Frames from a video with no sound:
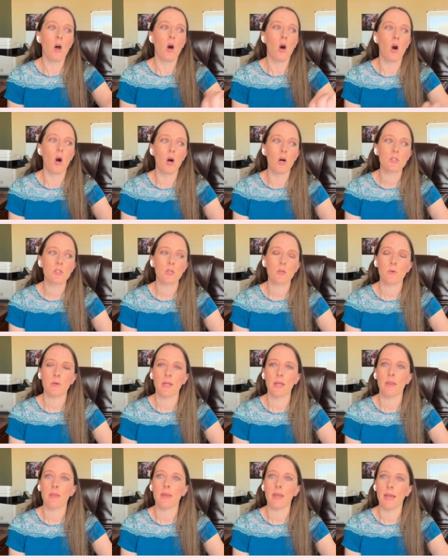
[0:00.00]

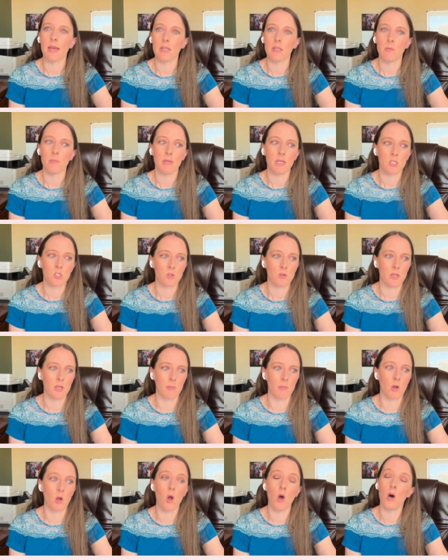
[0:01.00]
altering the endometrium
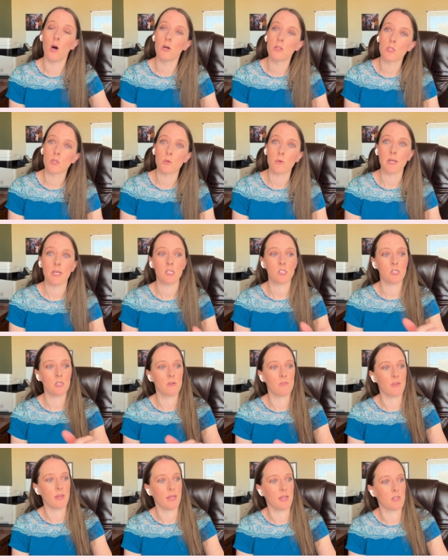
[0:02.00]
or alteration
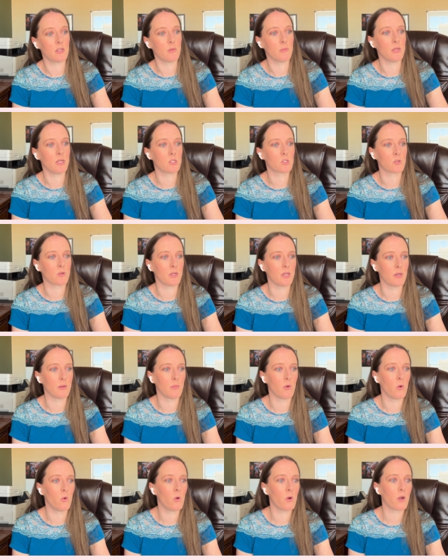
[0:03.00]
of the endometrium
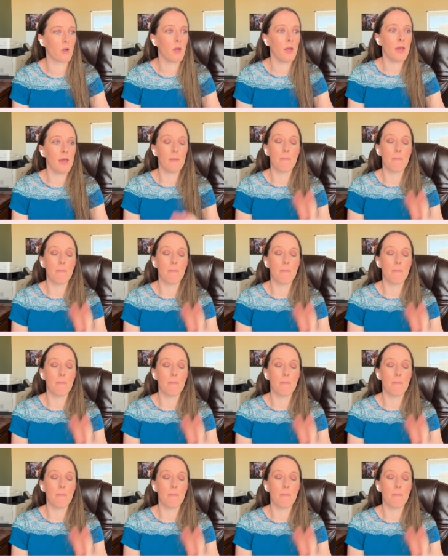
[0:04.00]
or